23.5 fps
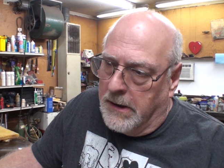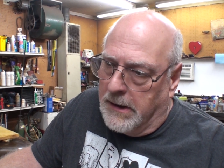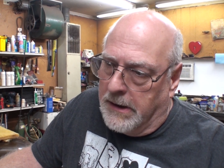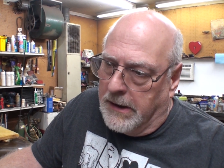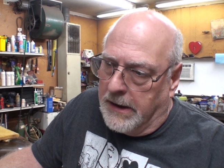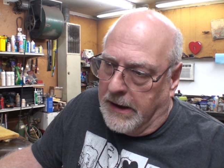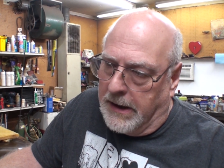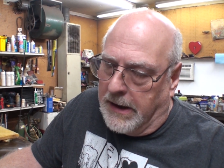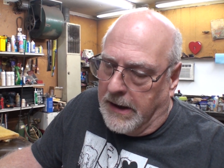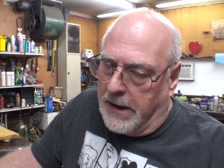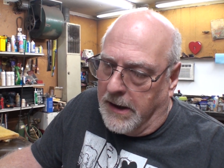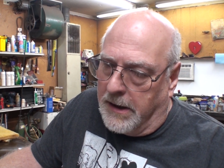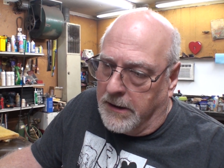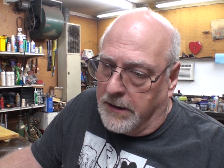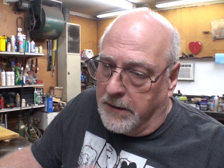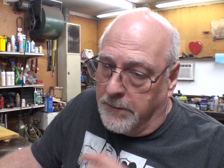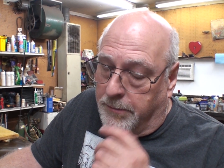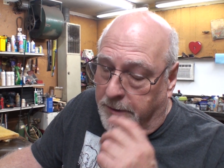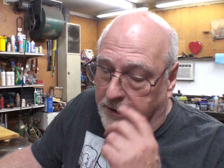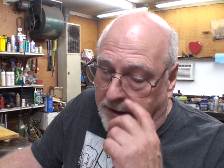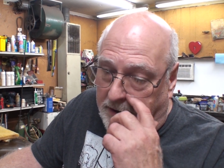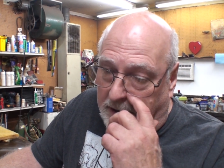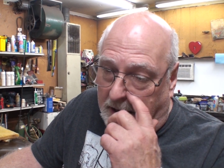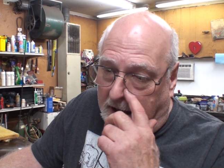
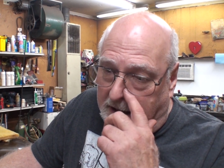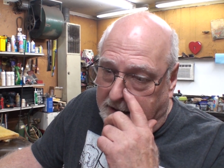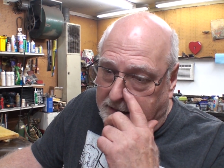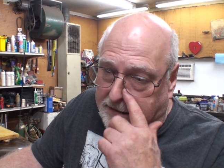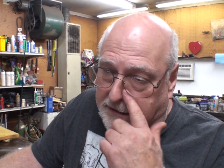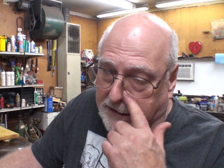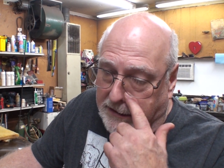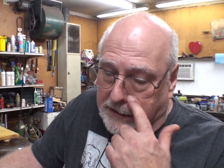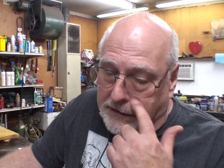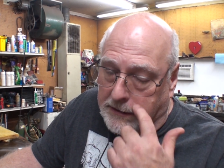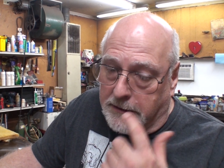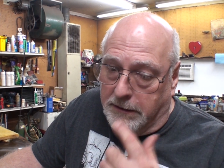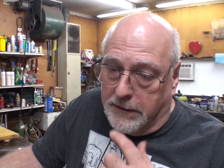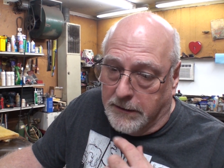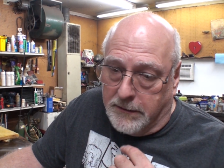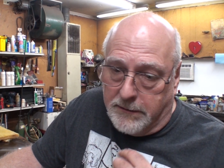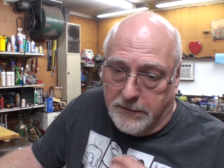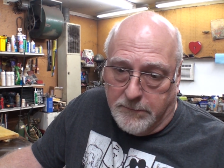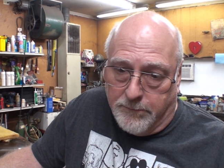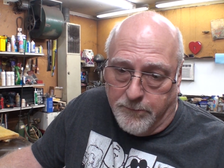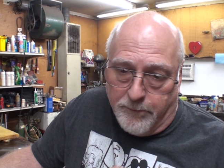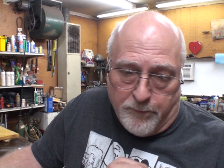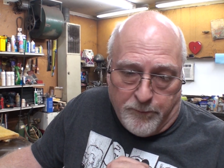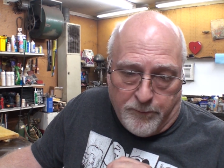But I think
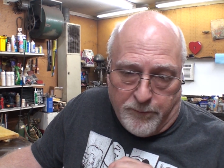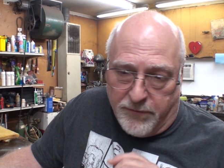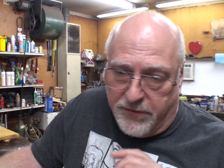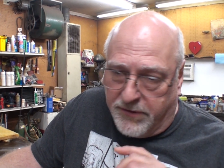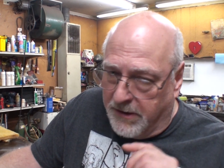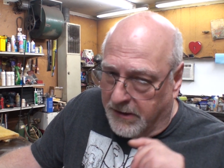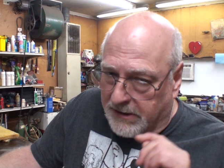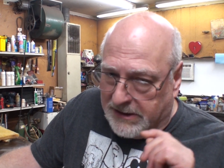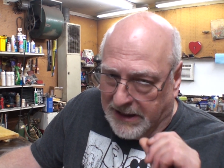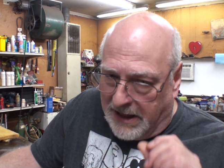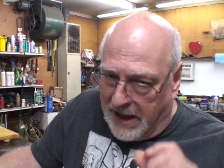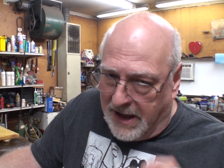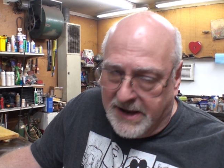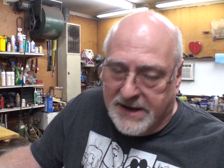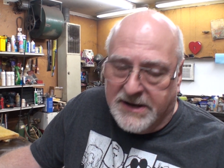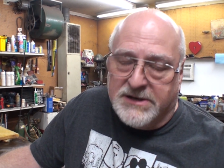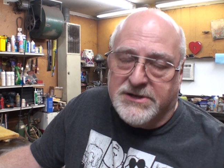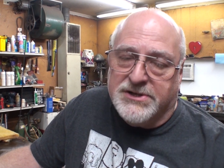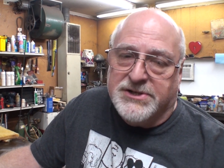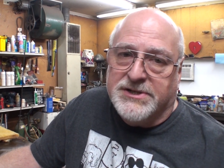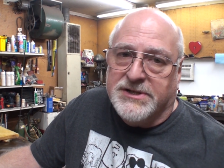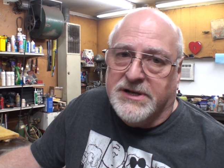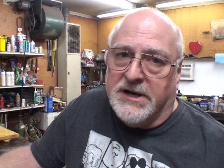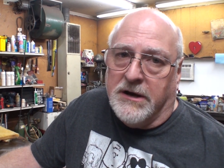the
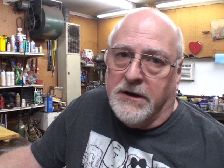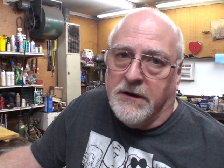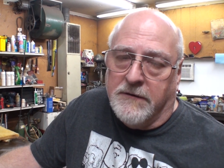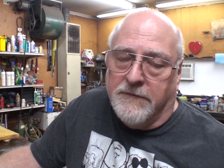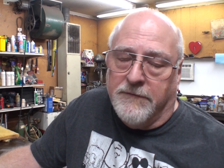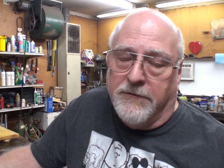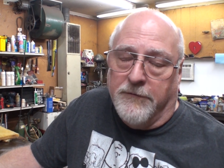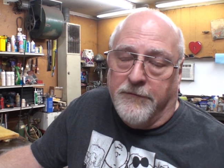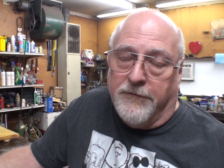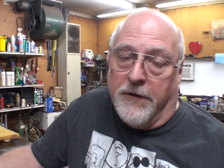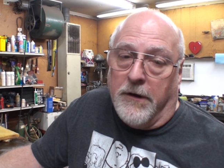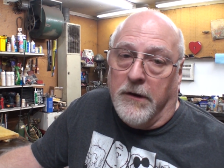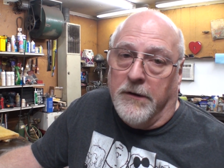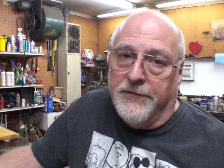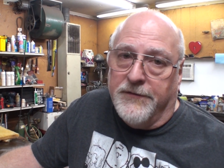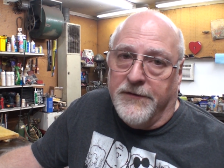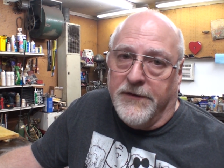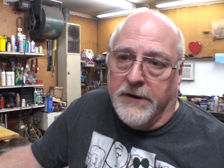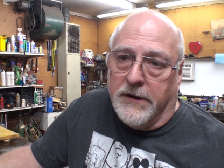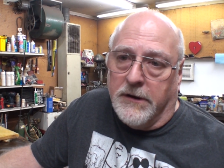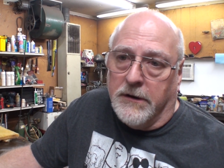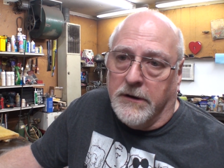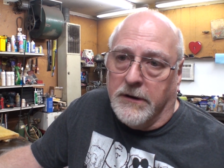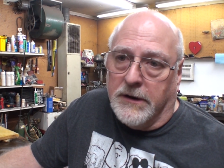lion's share of the fault
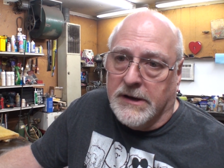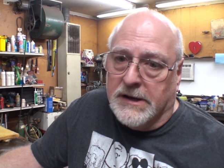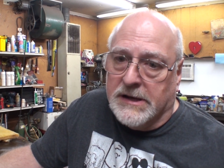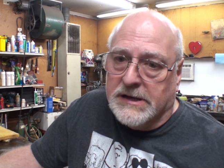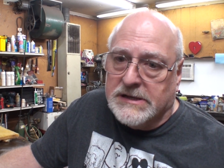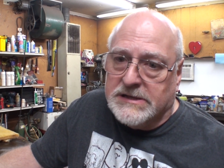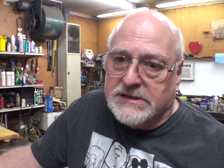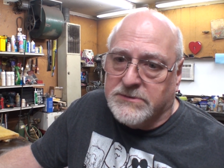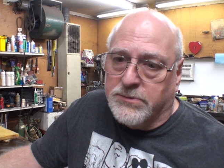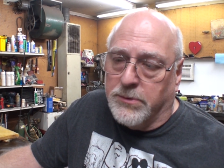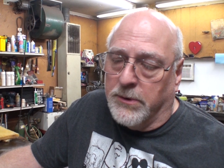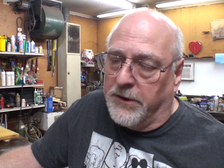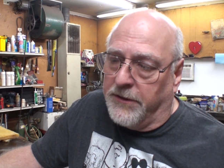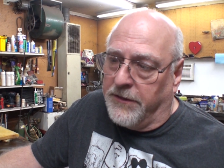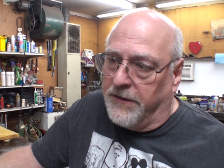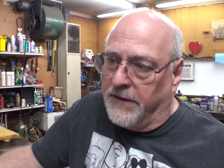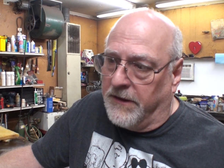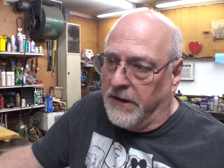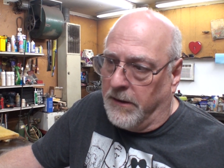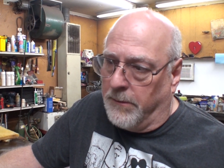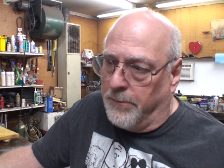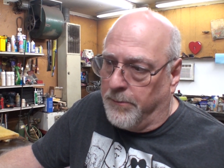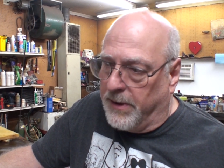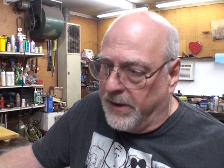there is with
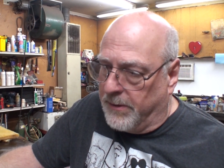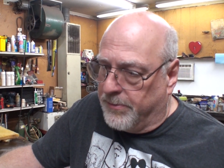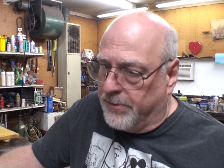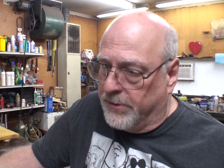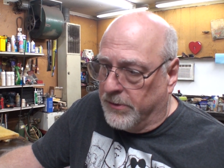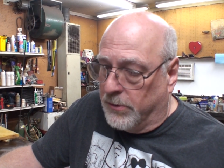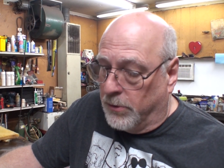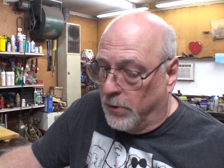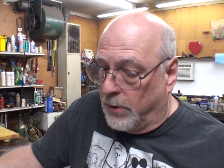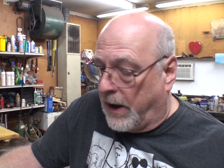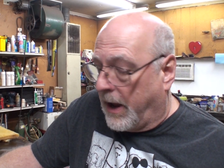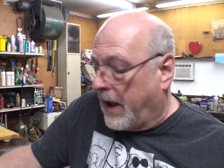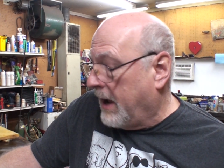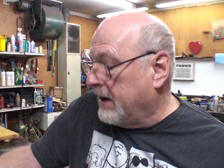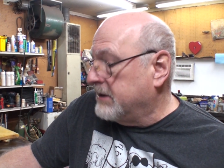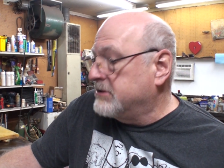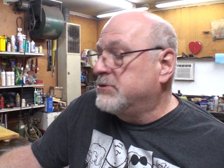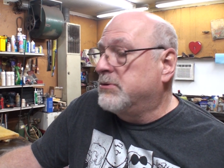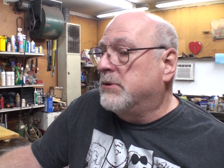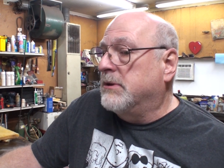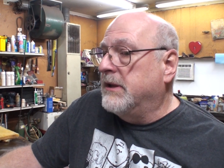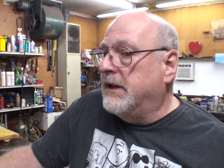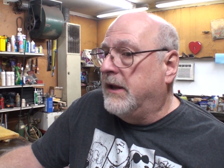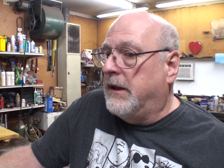the people who
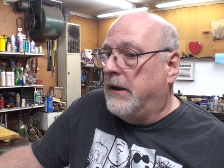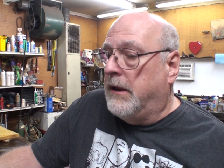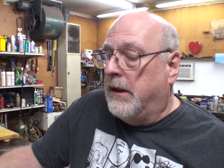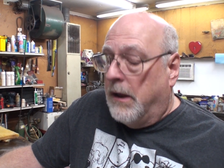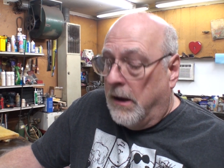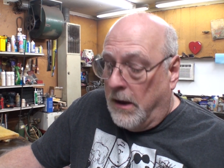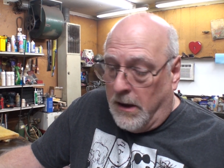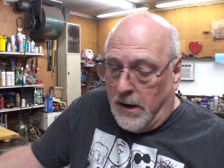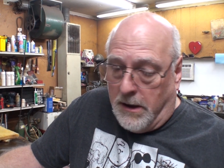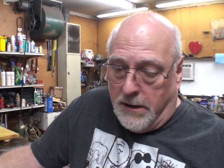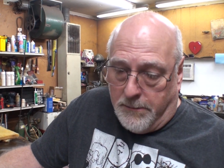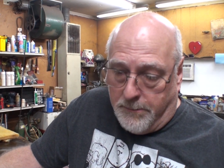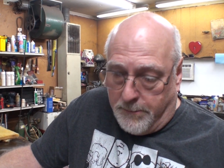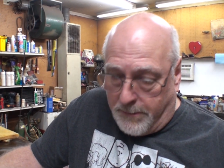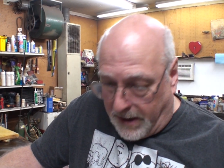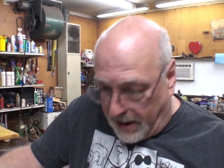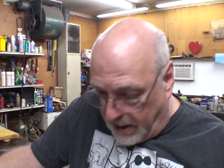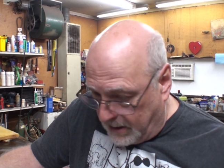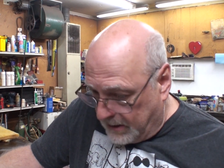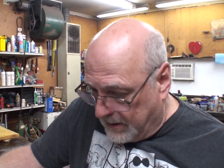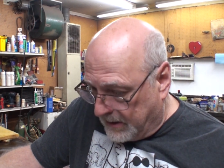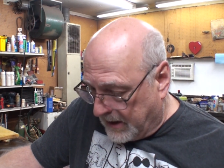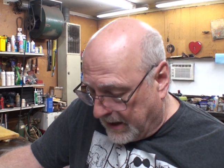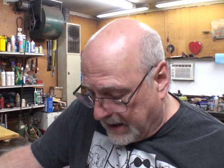actually
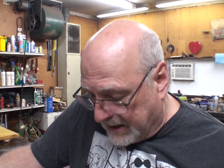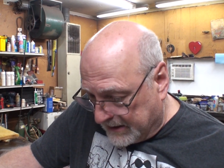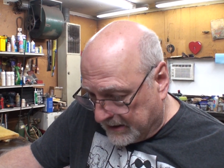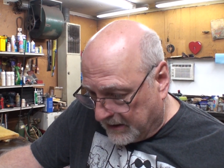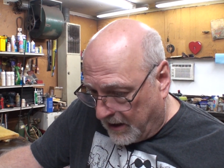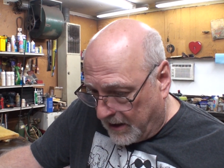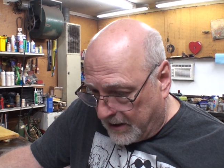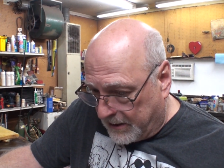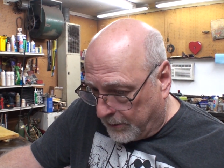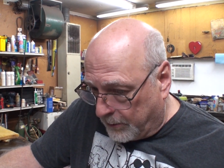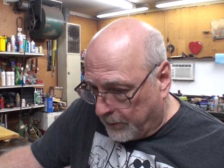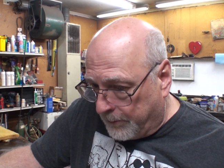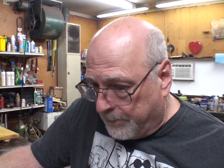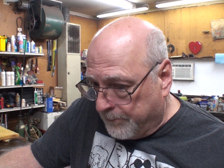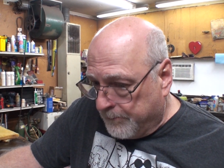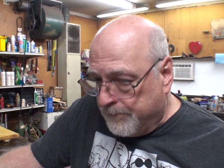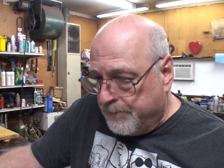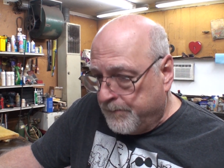made the headliner.